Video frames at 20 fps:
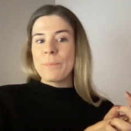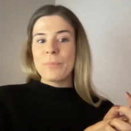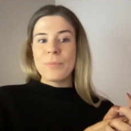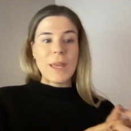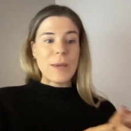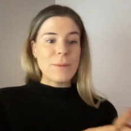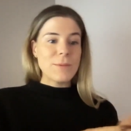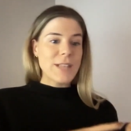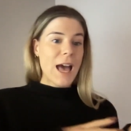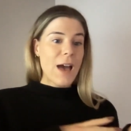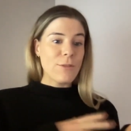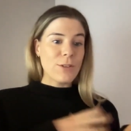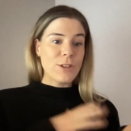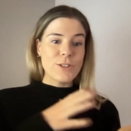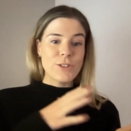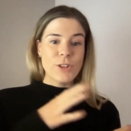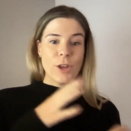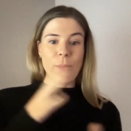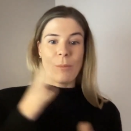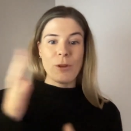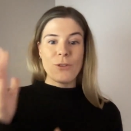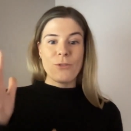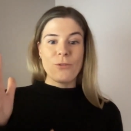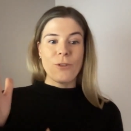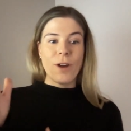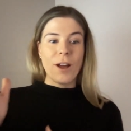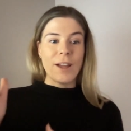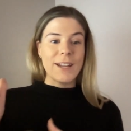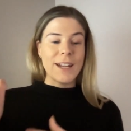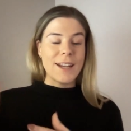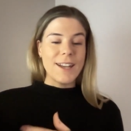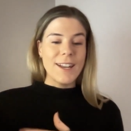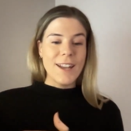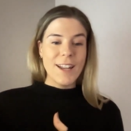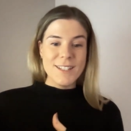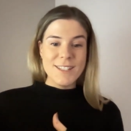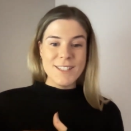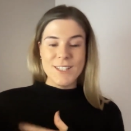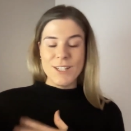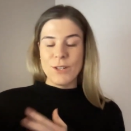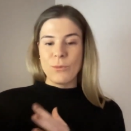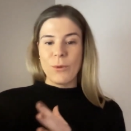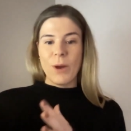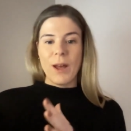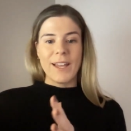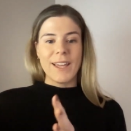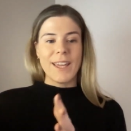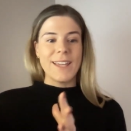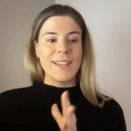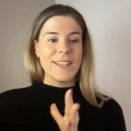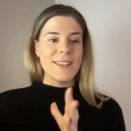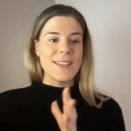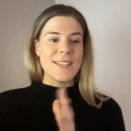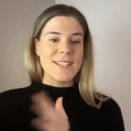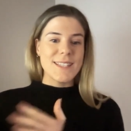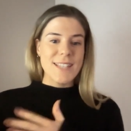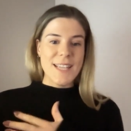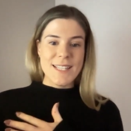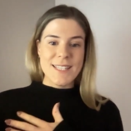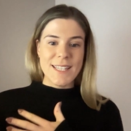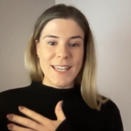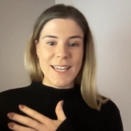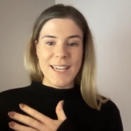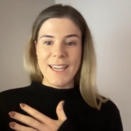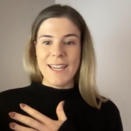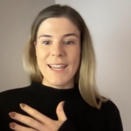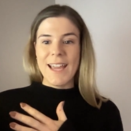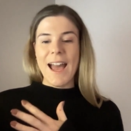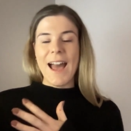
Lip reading: he was having so much fun in London, working in the city.